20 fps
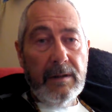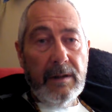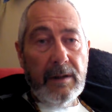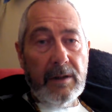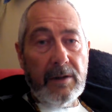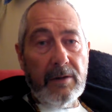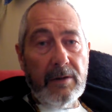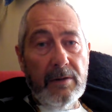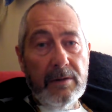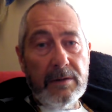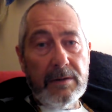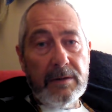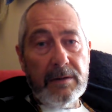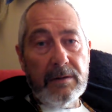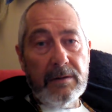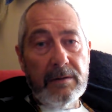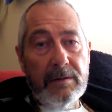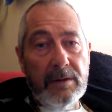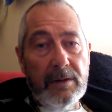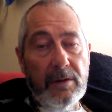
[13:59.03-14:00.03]
across
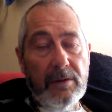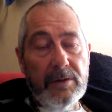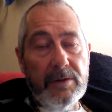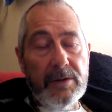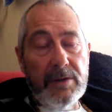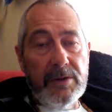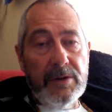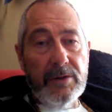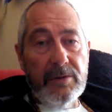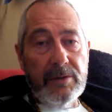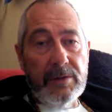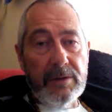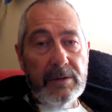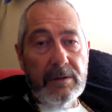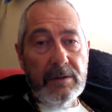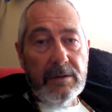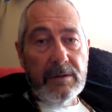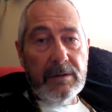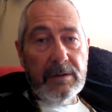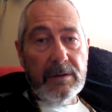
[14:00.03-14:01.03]
the
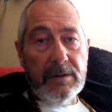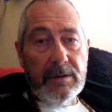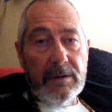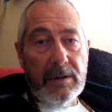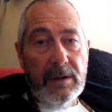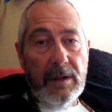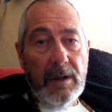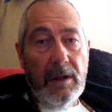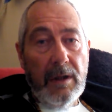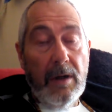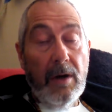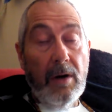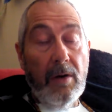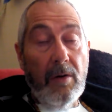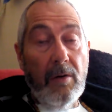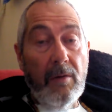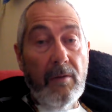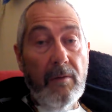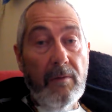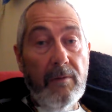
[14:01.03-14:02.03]
constitutions
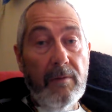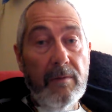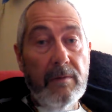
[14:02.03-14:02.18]
of